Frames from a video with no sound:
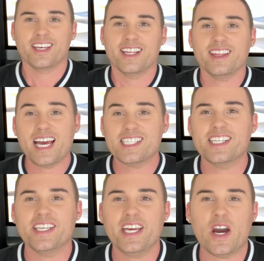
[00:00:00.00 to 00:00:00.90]

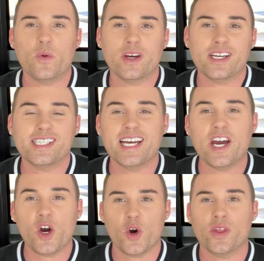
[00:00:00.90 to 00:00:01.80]
Lastly, I wanted to tie
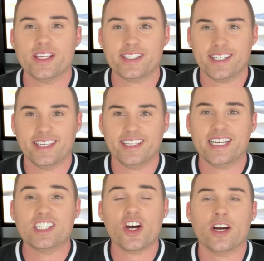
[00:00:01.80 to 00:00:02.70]
all this in
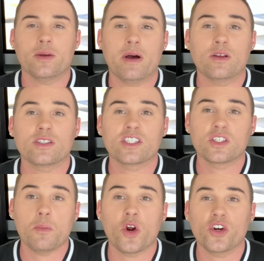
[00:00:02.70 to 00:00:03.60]
and talk about
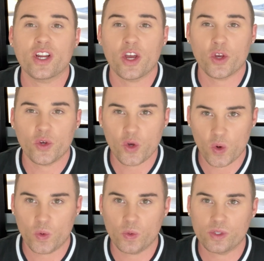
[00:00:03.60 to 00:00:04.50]
SMART
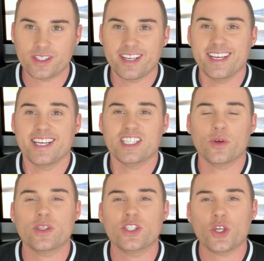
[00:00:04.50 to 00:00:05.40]
goals. So
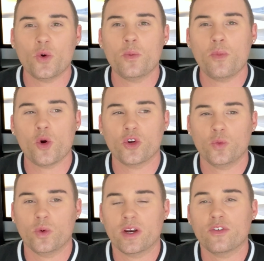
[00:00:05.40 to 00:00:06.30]
it's so important
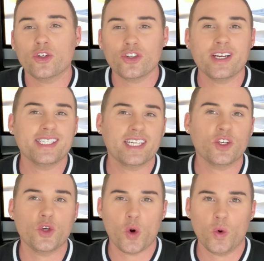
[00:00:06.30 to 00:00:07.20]
whenever you're trying to set a
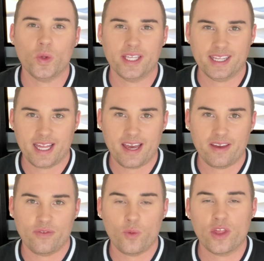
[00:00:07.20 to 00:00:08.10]
goal in
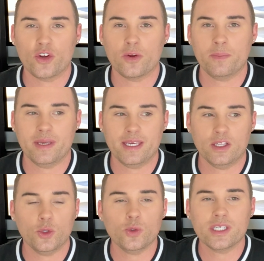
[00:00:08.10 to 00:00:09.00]
life, whether it be
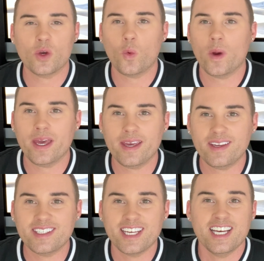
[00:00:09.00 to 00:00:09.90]
losing
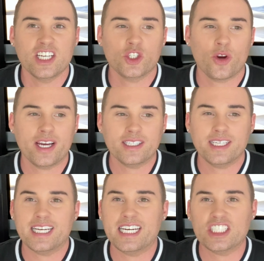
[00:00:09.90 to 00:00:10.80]
weight, trying to
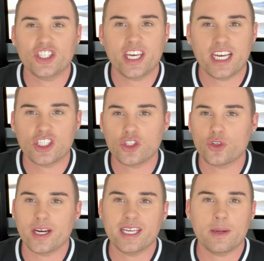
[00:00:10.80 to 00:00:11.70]
get an education,
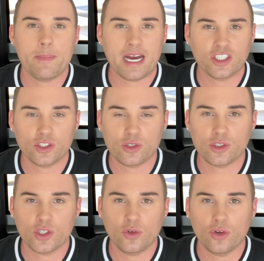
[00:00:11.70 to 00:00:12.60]
trying to get a
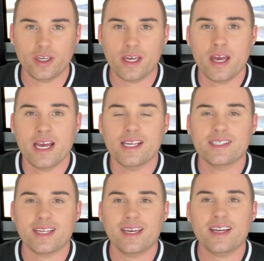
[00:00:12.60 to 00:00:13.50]
bachelor's degree,
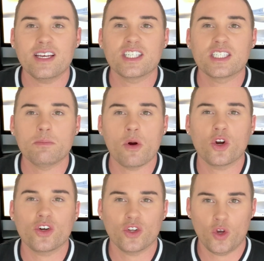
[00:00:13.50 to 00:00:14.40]
set a
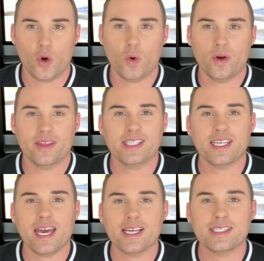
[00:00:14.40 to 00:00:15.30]
SMART goal. And that's
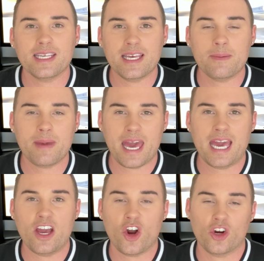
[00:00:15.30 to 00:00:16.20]

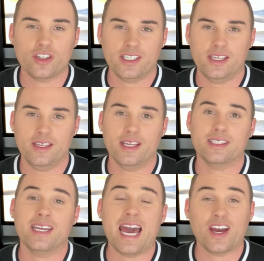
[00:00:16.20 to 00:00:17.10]
S-M-A-R-T. That's
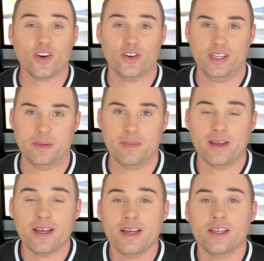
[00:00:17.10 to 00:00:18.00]
an acronym.
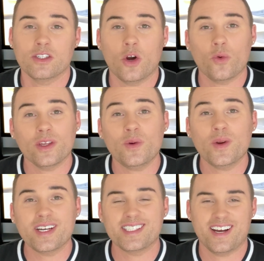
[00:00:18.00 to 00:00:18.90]
So I really wanted
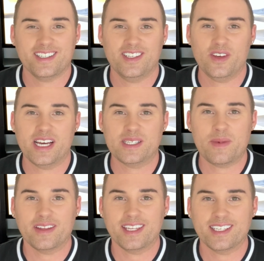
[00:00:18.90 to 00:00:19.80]
to talk to you guys
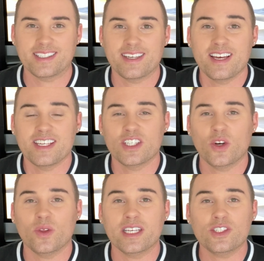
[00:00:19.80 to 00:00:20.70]
about this. So
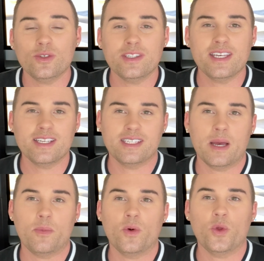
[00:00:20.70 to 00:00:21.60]
let's use the
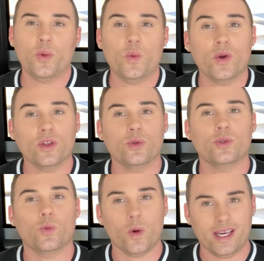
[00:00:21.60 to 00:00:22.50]
example that we want to lose
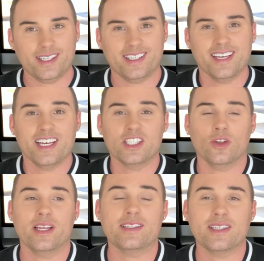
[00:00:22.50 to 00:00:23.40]
weight. So
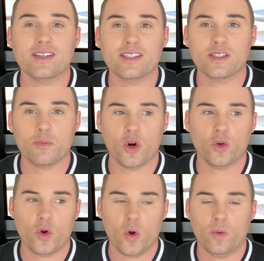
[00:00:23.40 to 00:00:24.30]
let's set a SMART
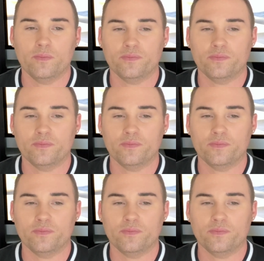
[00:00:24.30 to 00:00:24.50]
goal.